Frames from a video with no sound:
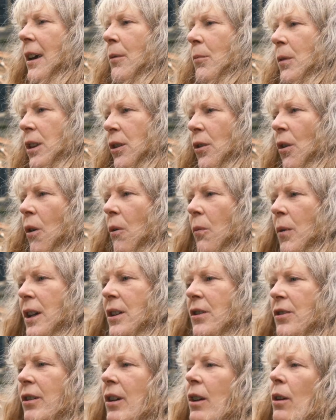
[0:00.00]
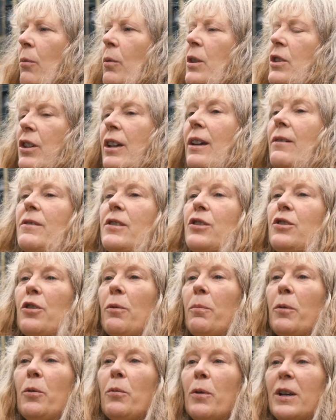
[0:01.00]
it with your wish, which gives
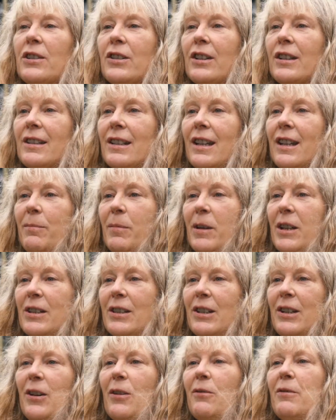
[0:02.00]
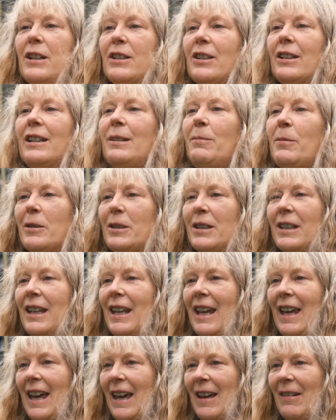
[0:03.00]
double wishes to the person who originally put it
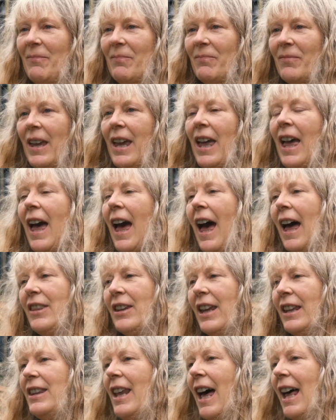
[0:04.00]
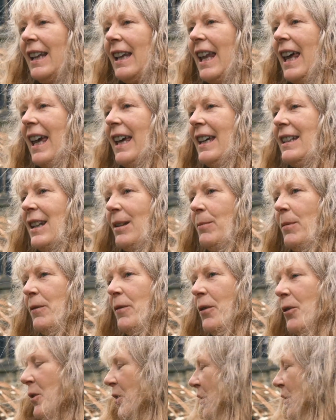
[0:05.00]
there. And then that lady, before